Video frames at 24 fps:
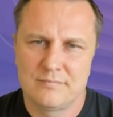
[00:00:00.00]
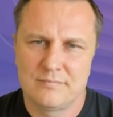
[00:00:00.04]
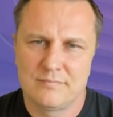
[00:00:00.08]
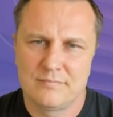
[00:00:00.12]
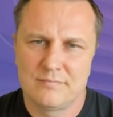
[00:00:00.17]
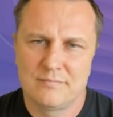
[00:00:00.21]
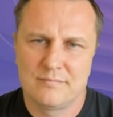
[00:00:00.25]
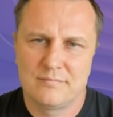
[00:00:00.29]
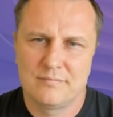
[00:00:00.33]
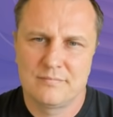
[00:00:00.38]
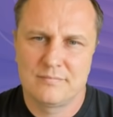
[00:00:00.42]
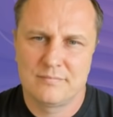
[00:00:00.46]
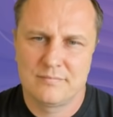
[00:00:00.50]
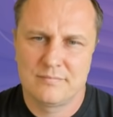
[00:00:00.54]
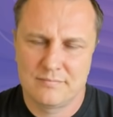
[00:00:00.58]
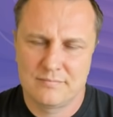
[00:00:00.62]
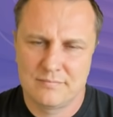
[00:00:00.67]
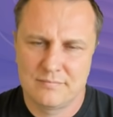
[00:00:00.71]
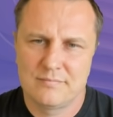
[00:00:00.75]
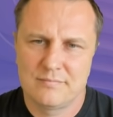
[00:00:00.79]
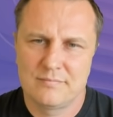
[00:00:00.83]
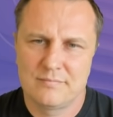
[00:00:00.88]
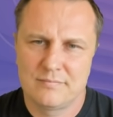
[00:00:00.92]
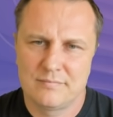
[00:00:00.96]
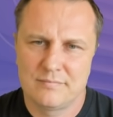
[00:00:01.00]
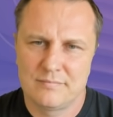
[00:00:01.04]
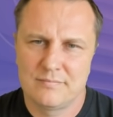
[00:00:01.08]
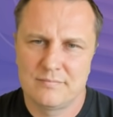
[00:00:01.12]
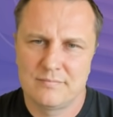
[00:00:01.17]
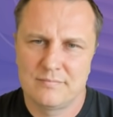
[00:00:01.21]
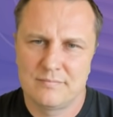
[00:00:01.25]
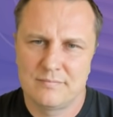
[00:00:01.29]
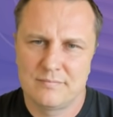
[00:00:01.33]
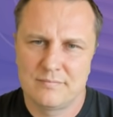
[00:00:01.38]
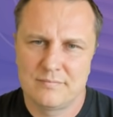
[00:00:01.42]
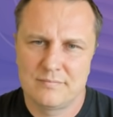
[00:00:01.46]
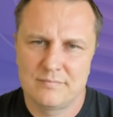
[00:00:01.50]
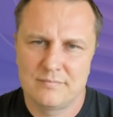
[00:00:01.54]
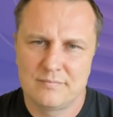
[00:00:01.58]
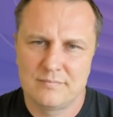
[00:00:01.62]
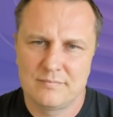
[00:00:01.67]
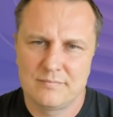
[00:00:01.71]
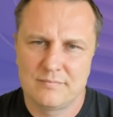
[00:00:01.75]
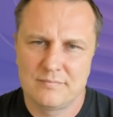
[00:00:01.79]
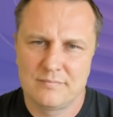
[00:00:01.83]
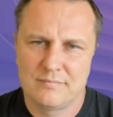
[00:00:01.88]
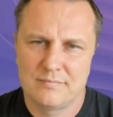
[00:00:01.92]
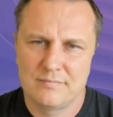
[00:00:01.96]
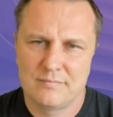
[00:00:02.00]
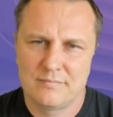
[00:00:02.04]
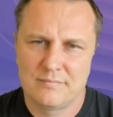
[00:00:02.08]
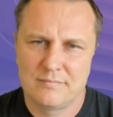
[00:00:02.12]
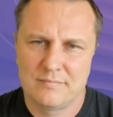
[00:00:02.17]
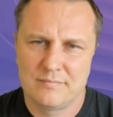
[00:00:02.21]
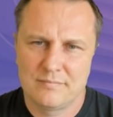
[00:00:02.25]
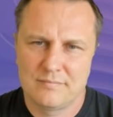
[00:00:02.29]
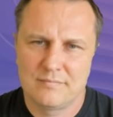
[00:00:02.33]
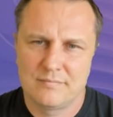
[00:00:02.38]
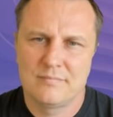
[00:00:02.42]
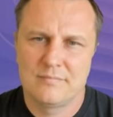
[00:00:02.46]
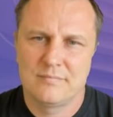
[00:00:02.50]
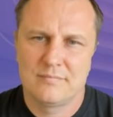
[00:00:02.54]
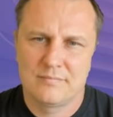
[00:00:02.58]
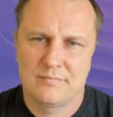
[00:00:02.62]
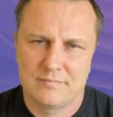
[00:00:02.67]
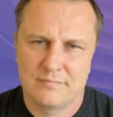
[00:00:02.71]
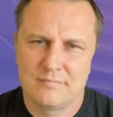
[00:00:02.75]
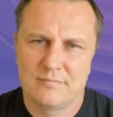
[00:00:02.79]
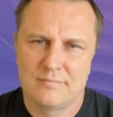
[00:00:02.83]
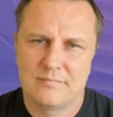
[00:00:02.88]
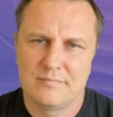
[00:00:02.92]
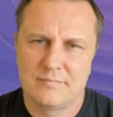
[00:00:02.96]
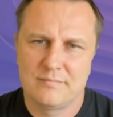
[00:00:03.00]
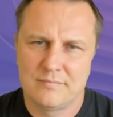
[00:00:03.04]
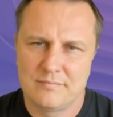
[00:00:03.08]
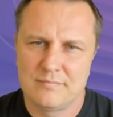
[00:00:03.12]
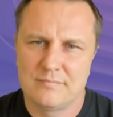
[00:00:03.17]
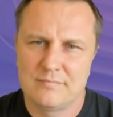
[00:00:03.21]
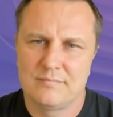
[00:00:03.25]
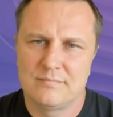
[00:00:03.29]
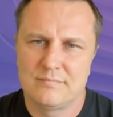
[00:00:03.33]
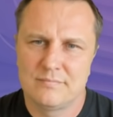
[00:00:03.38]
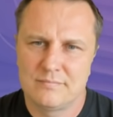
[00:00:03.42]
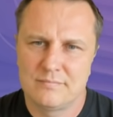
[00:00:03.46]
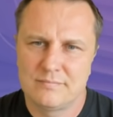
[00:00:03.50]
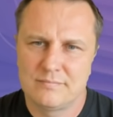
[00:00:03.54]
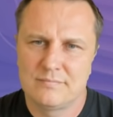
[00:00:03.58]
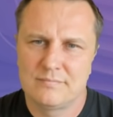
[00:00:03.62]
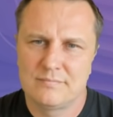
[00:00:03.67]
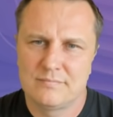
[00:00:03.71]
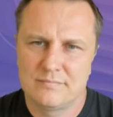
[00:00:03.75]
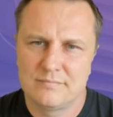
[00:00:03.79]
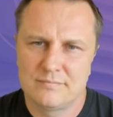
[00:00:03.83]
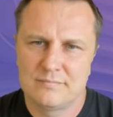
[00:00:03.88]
No words are spoken by the person on screen.